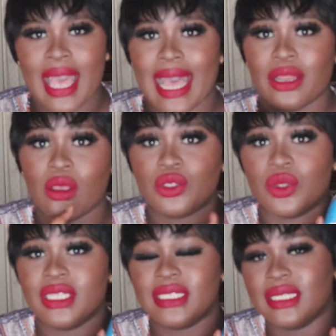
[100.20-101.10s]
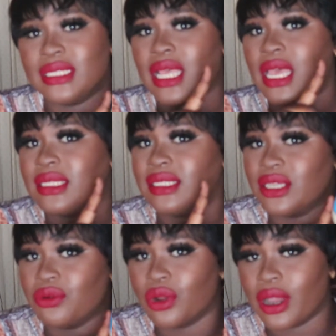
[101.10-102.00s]
And also, this is
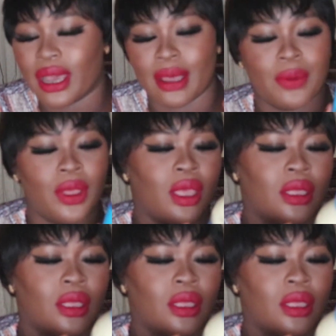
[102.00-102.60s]
zero carb.